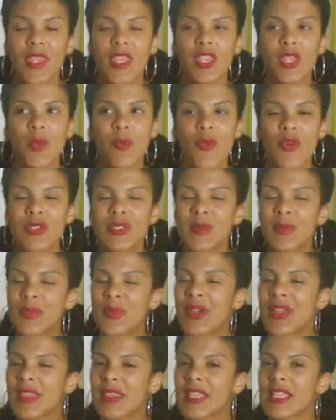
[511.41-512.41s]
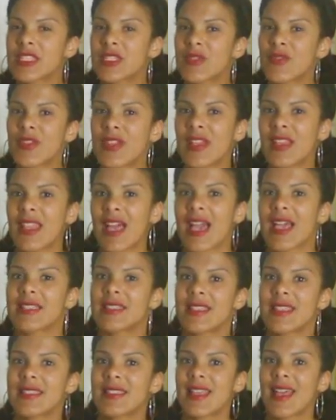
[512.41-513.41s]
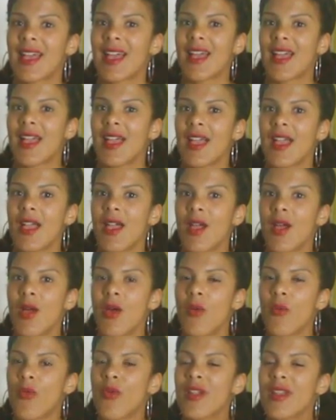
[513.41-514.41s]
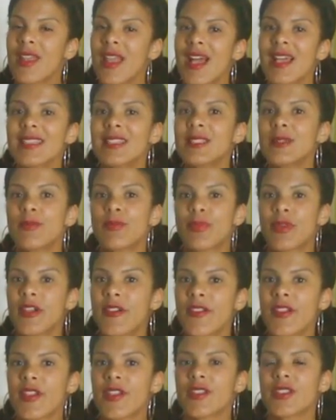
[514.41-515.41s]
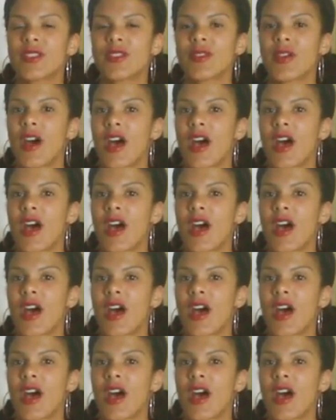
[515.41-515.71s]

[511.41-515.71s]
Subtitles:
The most important thing to realize is that we're not superior to